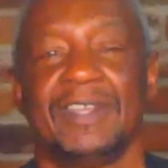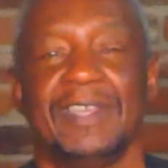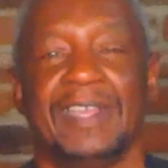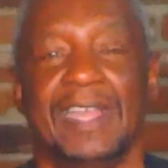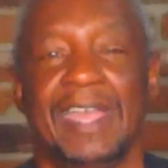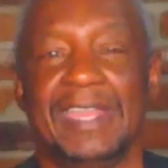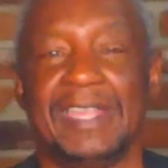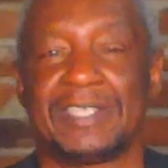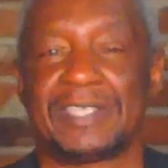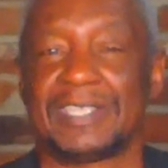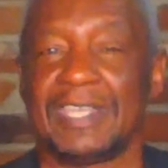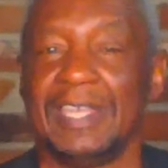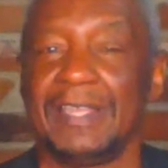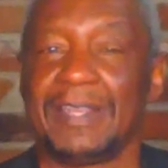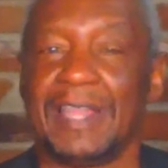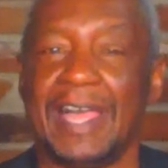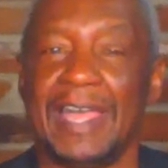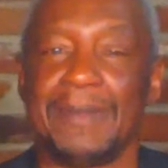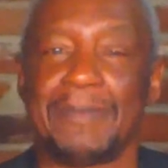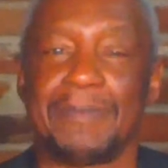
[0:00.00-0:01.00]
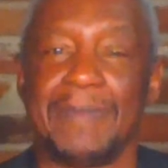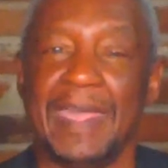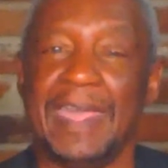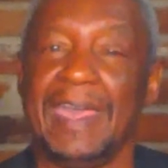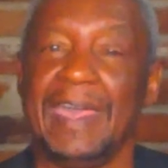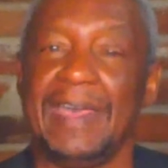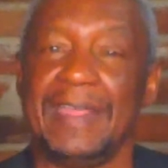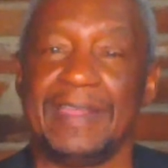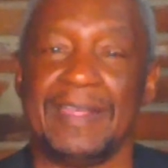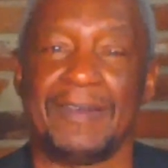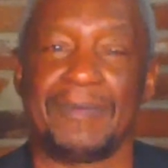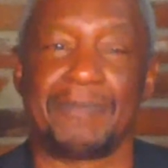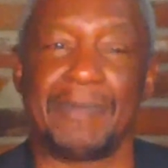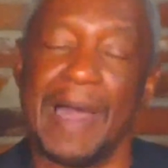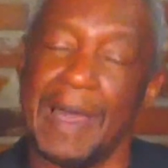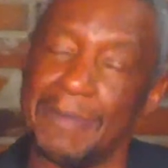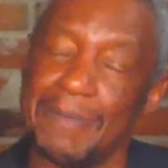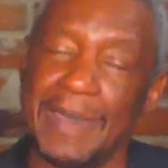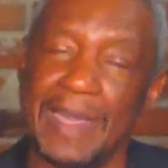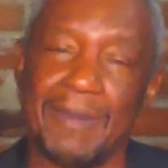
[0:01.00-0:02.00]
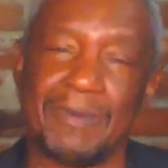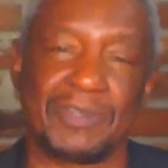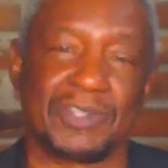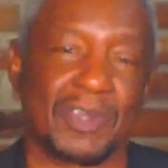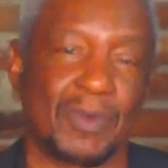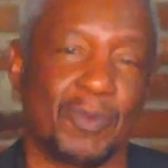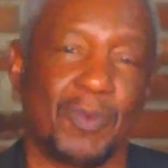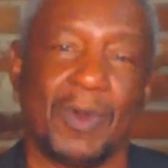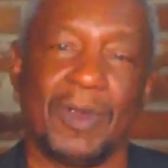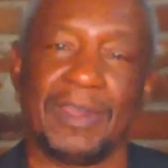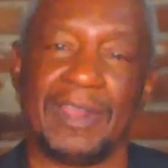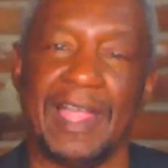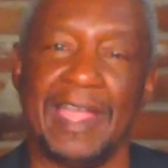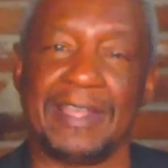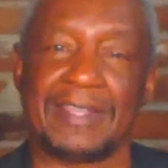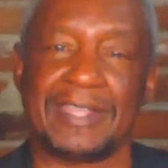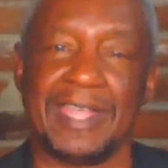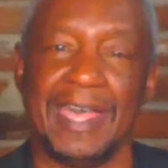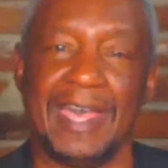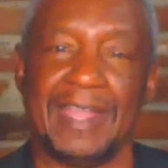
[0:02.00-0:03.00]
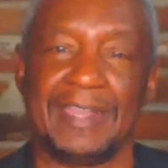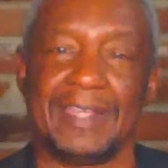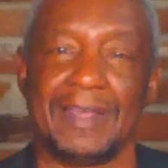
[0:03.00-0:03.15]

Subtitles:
and it seems like, man, if my marriage should work like that,